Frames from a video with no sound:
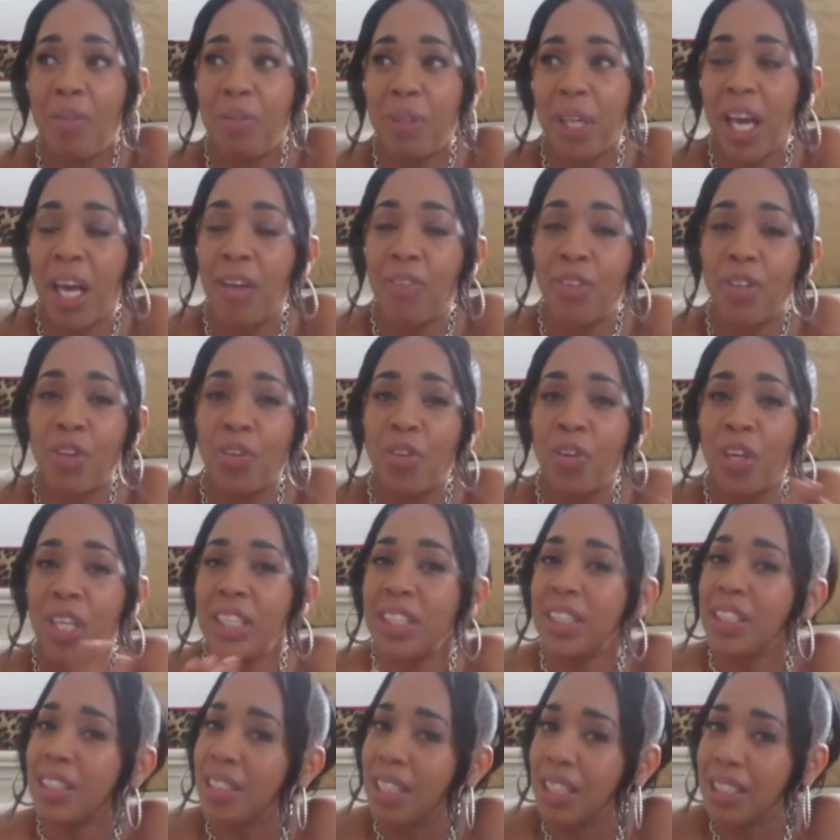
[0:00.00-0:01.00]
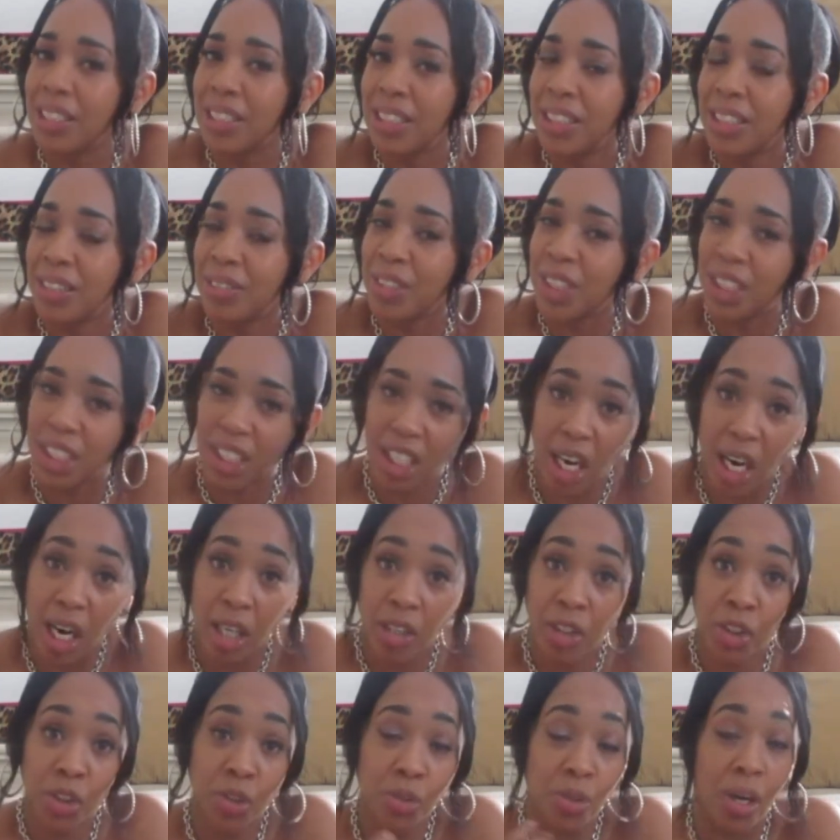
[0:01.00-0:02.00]
They have a great selection of
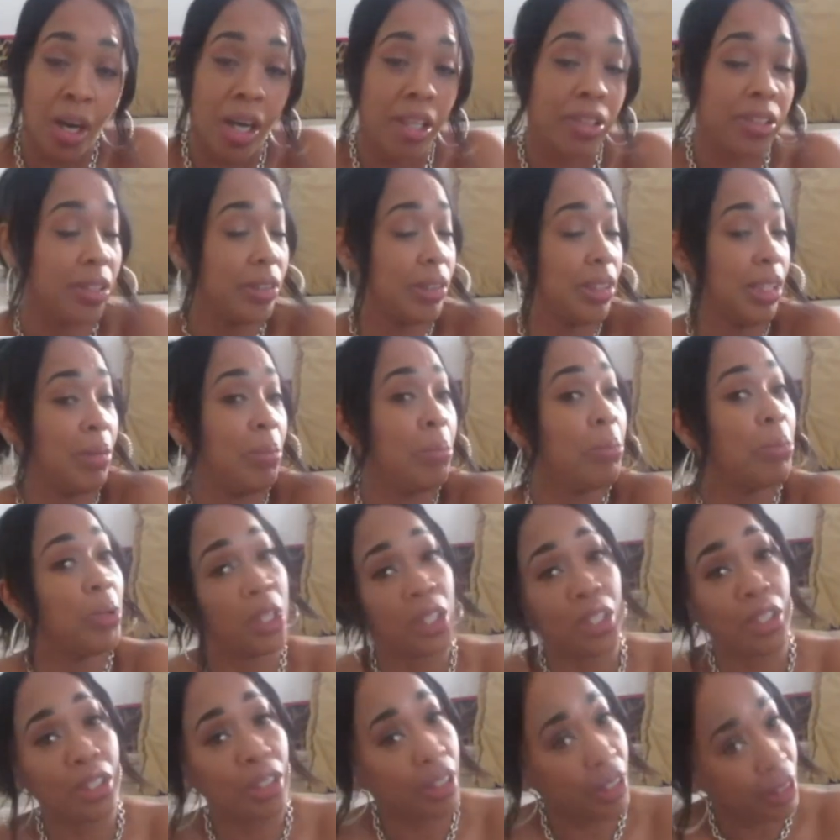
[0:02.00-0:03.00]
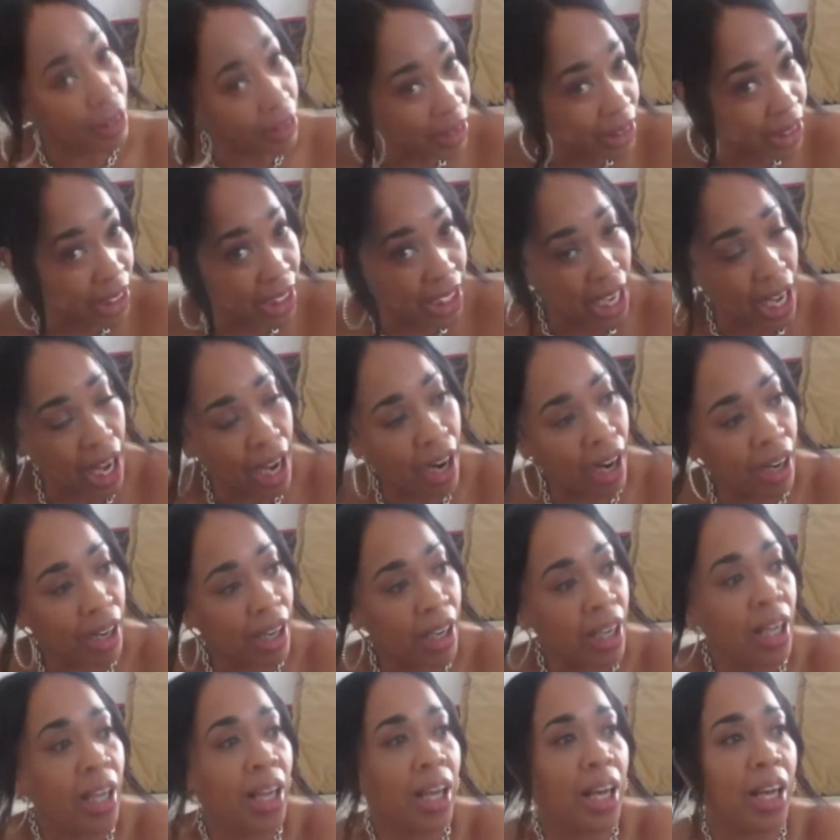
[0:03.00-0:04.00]
cigars. You also can bring your own cigar.
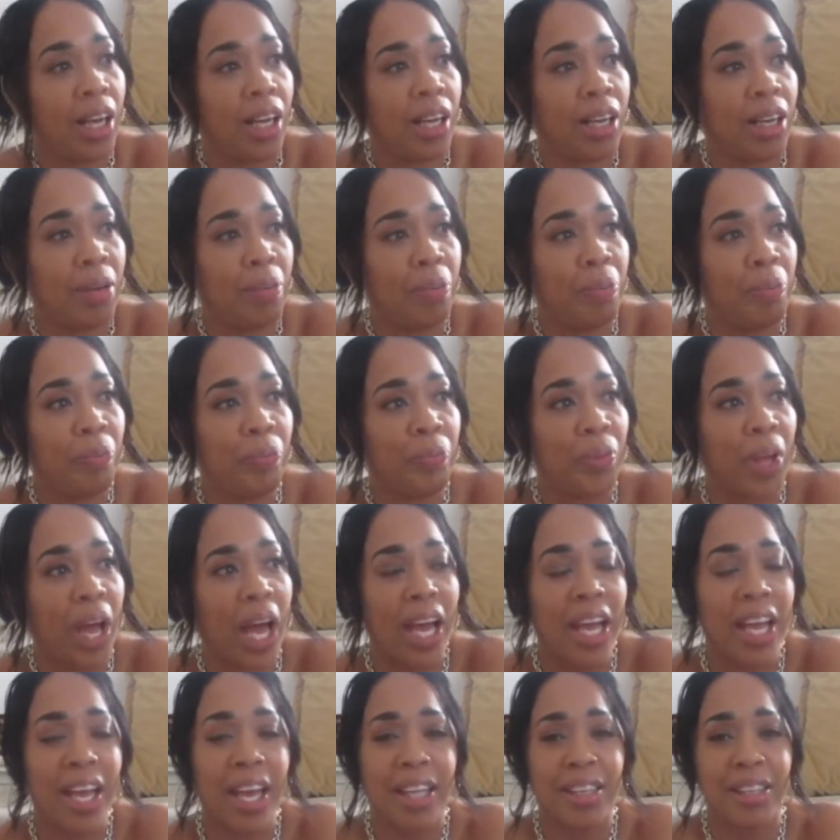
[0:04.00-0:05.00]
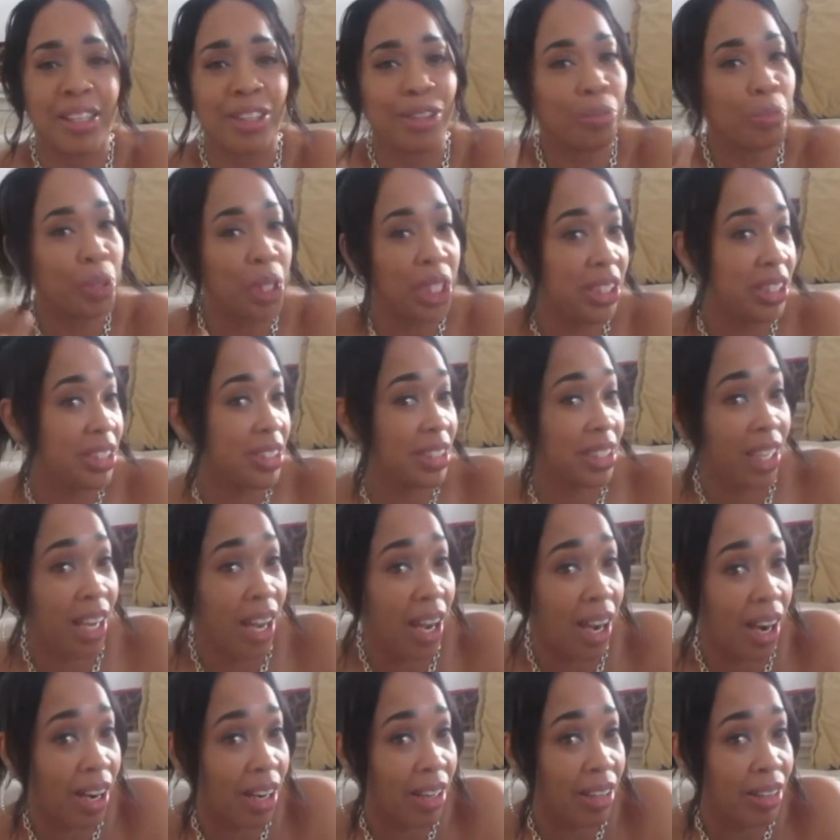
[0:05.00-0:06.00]
I had their peach
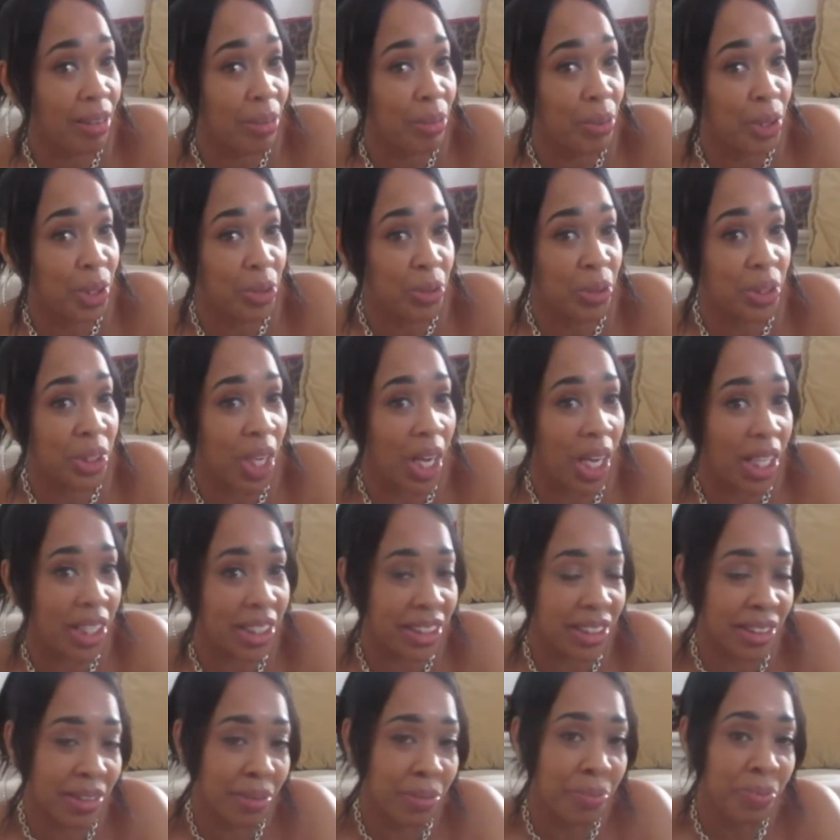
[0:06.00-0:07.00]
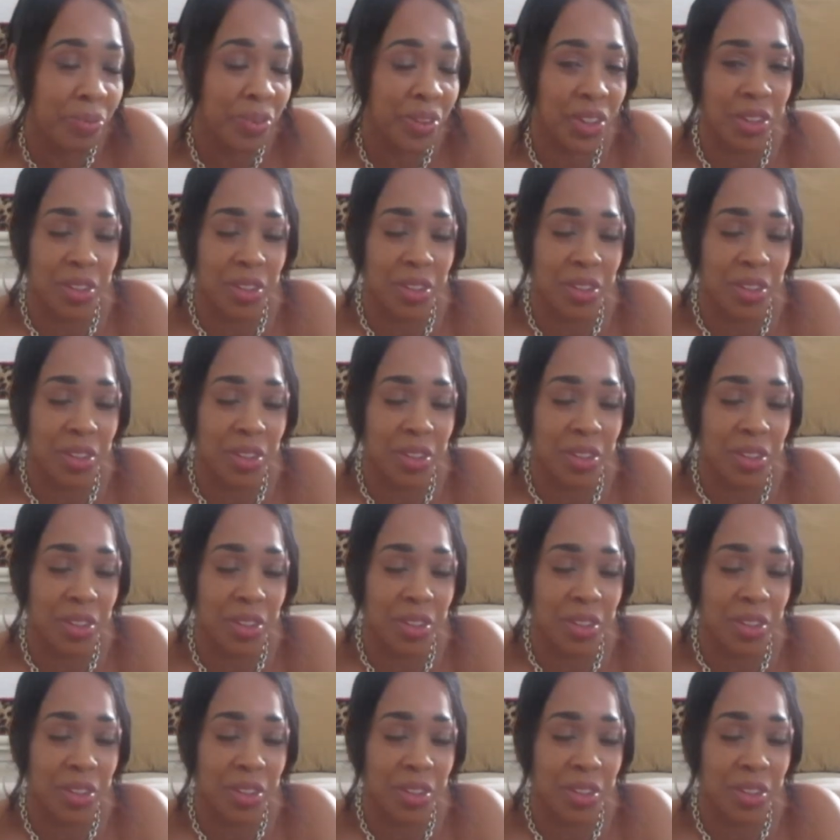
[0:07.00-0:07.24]
cigar, which was awesome.